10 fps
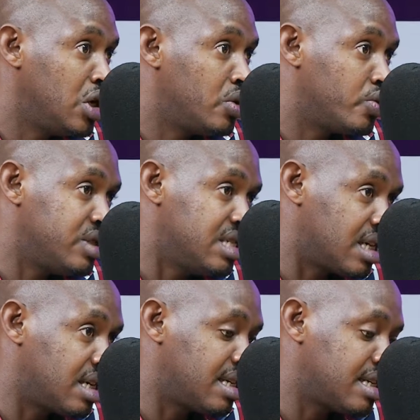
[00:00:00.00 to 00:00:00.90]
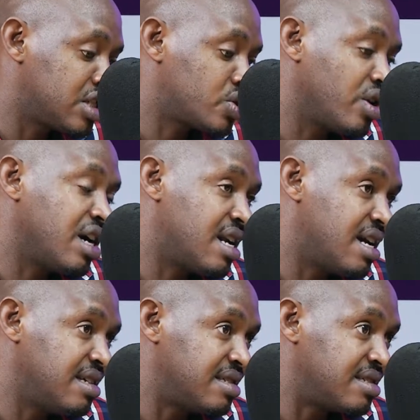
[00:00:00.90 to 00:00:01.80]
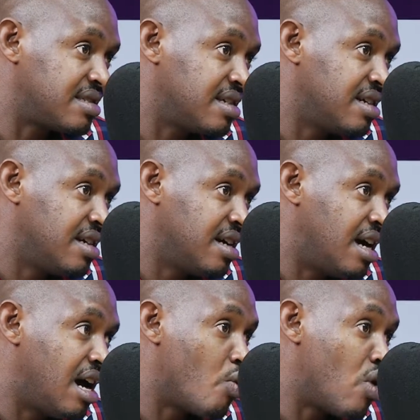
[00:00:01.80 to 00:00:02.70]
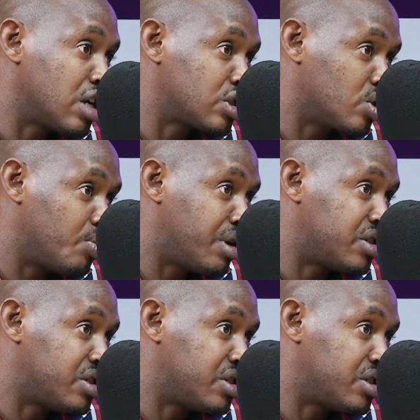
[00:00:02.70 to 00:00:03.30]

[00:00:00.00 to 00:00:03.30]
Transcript: we decided that let us organize a workshop,